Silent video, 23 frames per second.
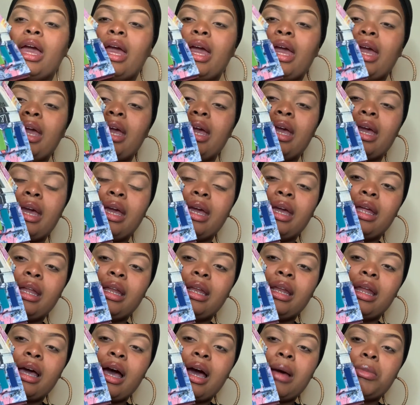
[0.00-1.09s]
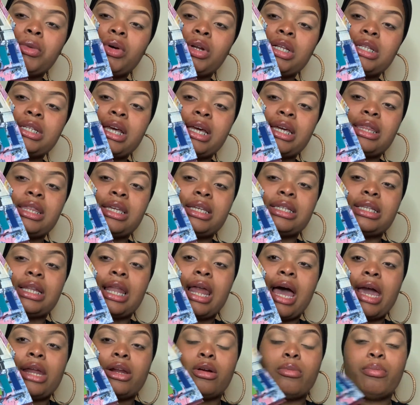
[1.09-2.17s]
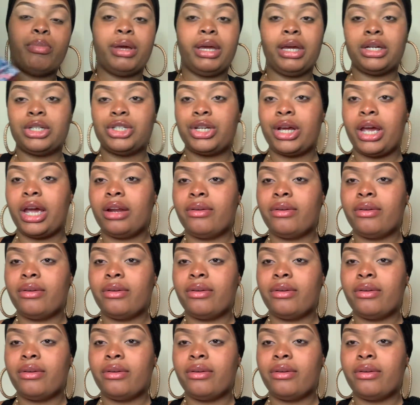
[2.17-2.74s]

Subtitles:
And I'm going to take this lighter pink shade